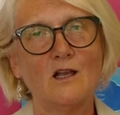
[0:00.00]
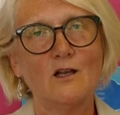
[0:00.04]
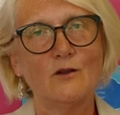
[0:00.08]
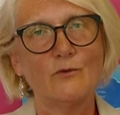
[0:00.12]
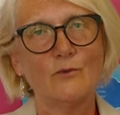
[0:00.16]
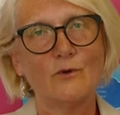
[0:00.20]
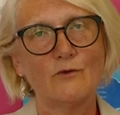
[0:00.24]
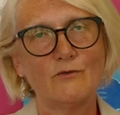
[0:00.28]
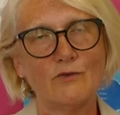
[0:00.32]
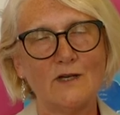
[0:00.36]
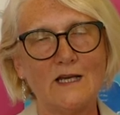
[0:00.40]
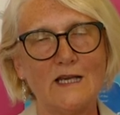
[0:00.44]

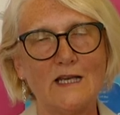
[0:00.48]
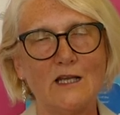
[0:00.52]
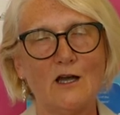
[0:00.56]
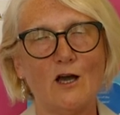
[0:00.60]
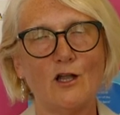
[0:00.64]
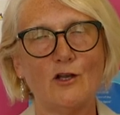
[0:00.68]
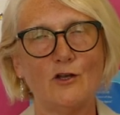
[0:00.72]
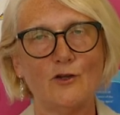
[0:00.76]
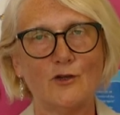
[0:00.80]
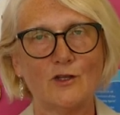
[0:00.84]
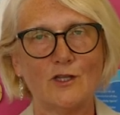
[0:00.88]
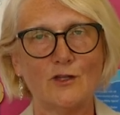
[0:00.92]
We really
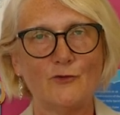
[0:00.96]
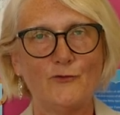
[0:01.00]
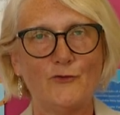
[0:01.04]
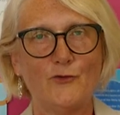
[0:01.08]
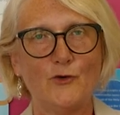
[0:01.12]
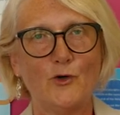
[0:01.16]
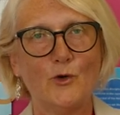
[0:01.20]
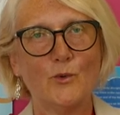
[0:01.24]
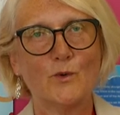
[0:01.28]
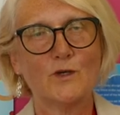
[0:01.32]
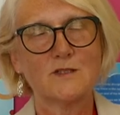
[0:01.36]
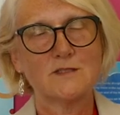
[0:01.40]
are looking
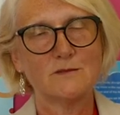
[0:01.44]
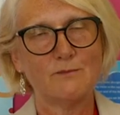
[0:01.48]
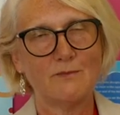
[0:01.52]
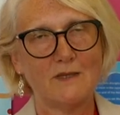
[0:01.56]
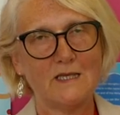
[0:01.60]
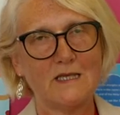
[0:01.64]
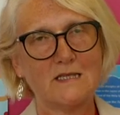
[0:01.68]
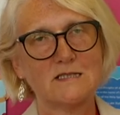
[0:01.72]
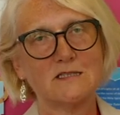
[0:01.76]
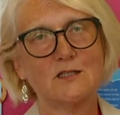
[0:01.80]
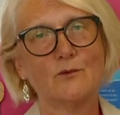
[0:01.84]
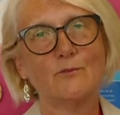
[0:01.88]
forward to
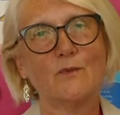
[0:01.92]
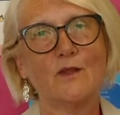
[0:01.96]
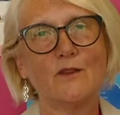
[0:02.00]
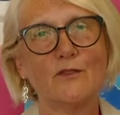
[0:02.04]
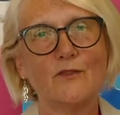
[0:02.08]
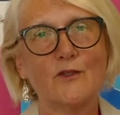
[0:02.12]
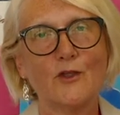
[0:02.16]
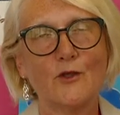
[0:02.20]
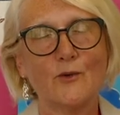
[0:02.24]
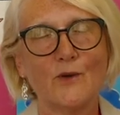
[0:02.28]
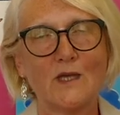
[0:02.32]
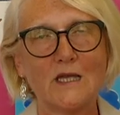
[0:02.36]
meeting with
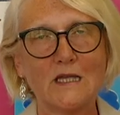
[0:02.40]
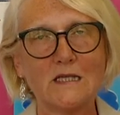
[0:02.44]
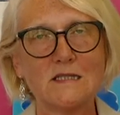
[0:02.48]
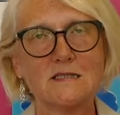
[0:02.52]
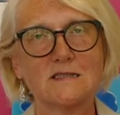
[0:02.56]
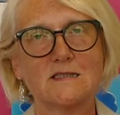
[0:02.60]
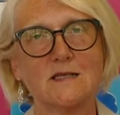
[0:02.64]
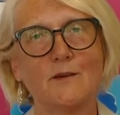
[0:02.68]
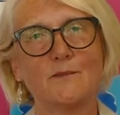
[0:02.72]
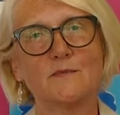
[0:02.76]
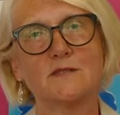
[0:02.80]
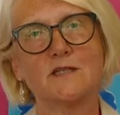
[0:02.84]
you in
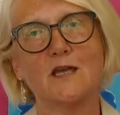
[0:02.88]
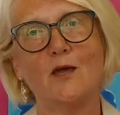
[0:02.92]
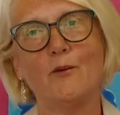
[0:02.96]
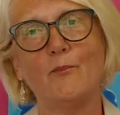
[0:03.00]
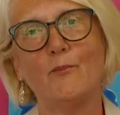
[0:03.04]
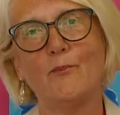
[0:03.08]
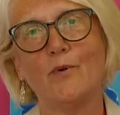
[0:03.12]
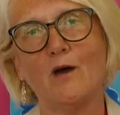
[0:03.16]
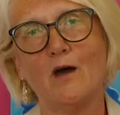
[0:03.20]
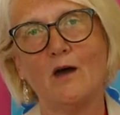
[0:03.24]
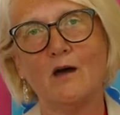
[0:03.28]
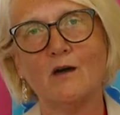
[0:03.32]

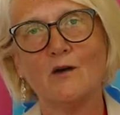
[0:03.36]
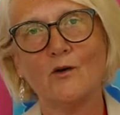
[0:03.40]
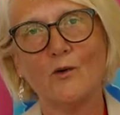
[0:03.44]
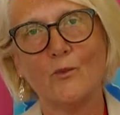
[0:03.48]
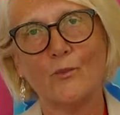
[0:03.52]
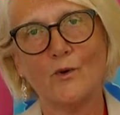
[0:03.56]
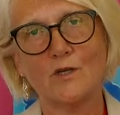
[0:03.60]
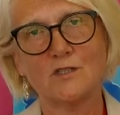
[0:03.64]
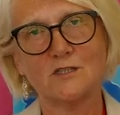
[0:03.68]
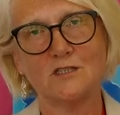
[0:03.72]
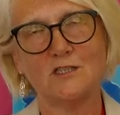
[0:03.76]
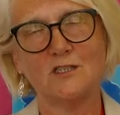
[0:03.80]
September,
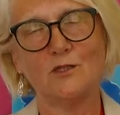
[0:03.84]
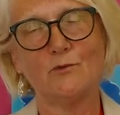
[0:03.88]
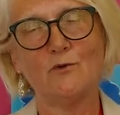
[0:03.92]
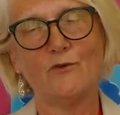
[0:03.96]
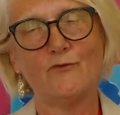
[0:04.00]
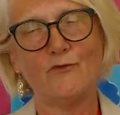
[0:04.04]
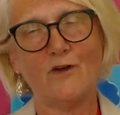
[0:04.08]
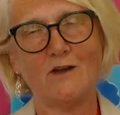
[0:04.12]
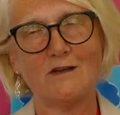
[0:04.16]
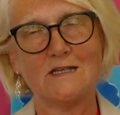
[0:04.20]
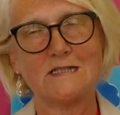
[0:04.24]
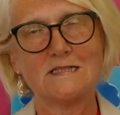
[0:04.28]
wishing you a
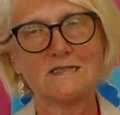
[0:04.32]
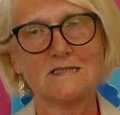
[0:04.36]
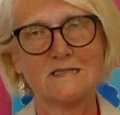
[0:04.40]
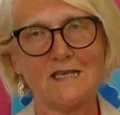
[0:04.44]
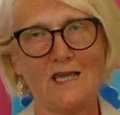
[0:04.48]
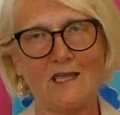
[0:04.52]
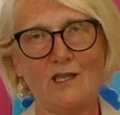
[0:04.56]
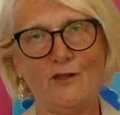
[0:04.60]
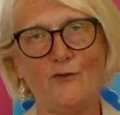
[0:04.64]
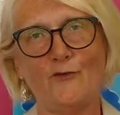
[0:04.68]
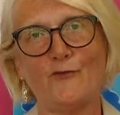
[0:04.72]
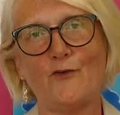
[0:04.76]
very
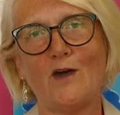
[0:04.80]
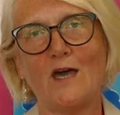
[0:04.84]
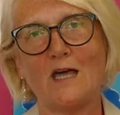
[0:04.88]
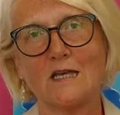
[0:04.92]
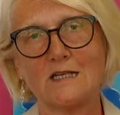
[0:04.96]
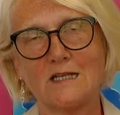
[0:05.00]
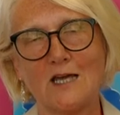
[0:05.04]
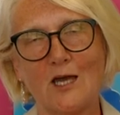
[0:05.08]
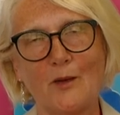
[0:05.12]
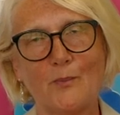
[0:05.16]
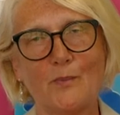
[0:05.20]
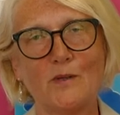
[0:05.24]
safe and
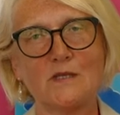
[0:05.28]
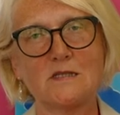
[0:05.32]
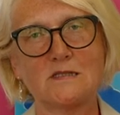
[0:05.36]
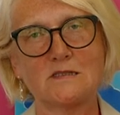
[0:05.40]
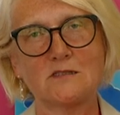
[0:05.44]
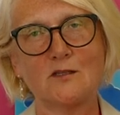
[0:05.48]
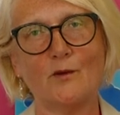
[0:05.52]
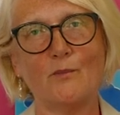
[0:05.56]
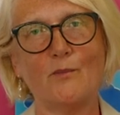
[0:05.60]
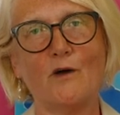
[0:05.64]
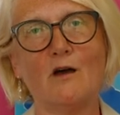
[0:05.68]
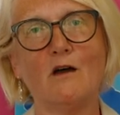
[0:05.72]
happy
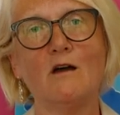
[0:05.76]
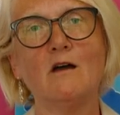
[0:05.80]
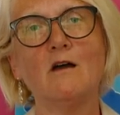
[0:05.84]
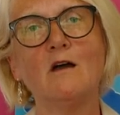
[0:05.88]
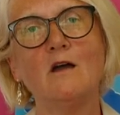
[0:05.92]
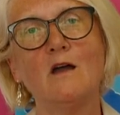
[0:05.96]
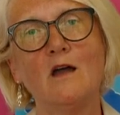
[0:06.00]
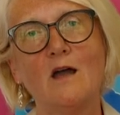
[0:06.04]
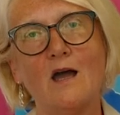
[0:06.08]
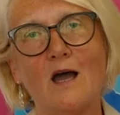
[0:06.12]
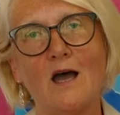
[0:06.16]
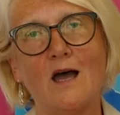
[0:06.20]
summer,
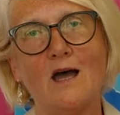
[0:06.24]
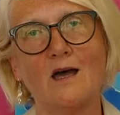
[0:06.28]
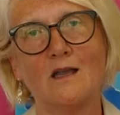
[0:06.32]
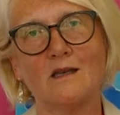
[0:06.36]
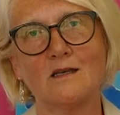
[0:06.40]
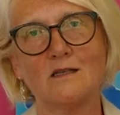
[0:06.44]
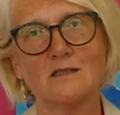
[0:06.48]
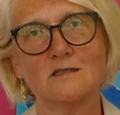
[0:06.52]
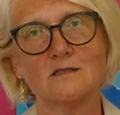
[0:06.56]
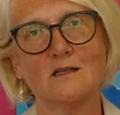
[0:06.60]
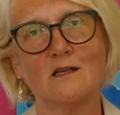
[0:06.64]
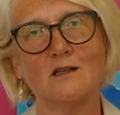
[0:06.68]

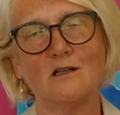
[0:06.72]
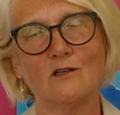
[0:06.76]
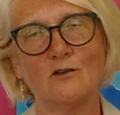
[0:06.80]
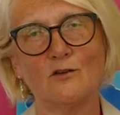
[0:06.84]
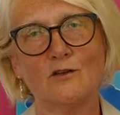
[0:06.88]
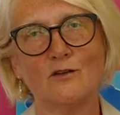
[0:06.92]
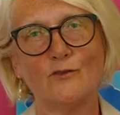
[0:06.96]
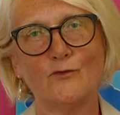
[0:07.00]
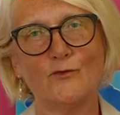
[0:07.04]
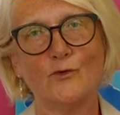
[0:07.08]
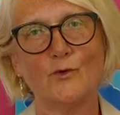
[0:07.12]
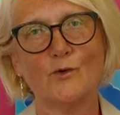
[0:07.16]
and
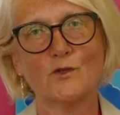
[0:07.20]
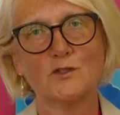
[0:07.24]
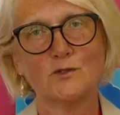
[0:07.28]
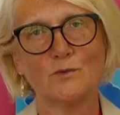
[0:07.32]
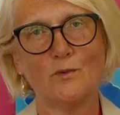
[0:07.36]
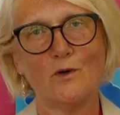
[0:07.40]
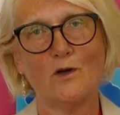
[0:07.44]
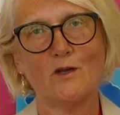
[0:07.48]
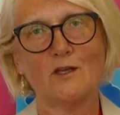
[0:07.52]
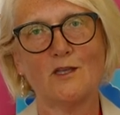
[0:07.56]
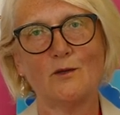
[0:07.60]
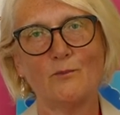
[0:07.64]
looking forward to
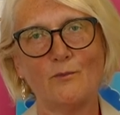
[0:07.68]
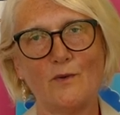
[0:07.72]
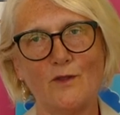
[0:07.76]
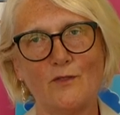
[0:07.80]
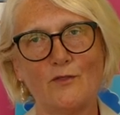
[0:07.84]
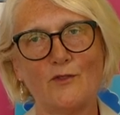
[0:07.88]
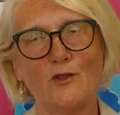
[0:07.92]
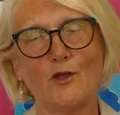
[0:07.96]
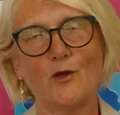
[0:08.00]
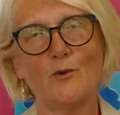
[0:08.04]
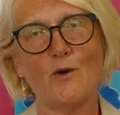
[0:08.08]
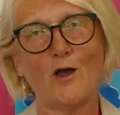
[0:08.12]
working
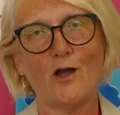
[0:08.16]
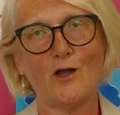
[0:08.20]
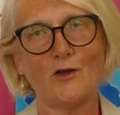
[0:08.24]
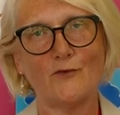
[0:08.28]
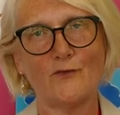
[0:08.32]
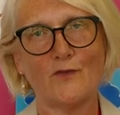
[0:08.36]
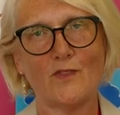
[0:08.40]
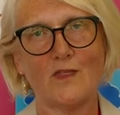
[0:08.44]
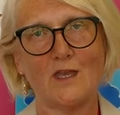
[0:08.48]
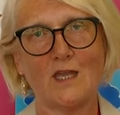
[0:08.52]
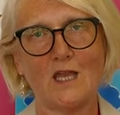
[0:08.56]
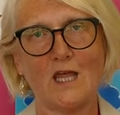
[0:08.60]
with you
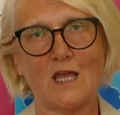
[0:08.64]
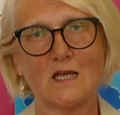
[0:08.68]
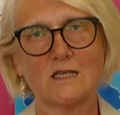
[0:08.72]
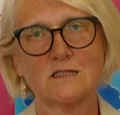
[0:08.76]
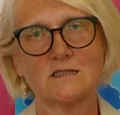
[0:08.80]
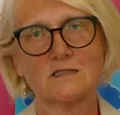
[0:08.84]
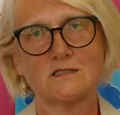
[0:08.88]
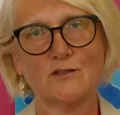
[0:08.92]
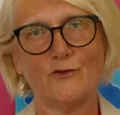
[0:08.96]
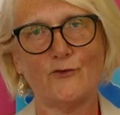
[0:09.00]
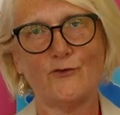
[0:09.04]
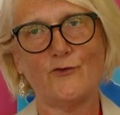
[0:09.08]
over the
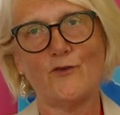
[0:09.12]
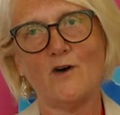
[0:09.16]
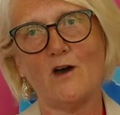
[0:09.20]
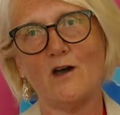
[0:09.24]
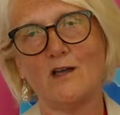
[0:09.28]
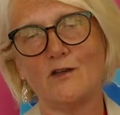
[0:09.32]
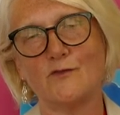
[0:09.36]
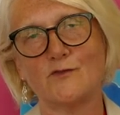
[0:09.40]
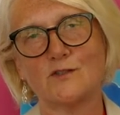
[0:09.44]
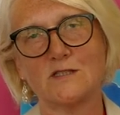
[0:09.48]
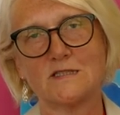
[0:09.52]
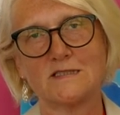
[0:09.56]
next 5 to